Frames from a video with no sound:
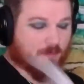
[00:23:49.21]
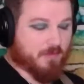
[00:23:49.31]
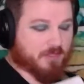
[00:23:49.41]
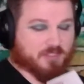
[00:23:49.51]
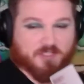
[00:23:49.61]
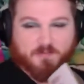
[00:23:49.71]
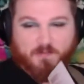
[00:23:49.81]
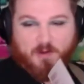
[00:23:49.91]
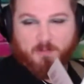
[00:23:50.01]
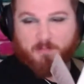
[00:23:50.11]
this is
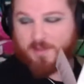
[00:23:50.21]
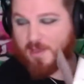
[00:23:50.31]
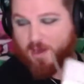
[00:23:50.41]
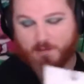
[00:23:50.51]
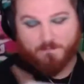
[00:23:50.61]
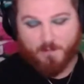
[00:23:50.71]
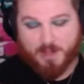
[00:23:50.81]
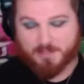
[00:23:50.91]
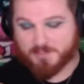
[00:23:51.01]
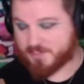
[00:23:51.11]
from our
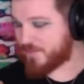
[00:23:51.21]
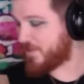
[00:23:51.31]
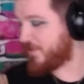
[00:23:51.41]
friends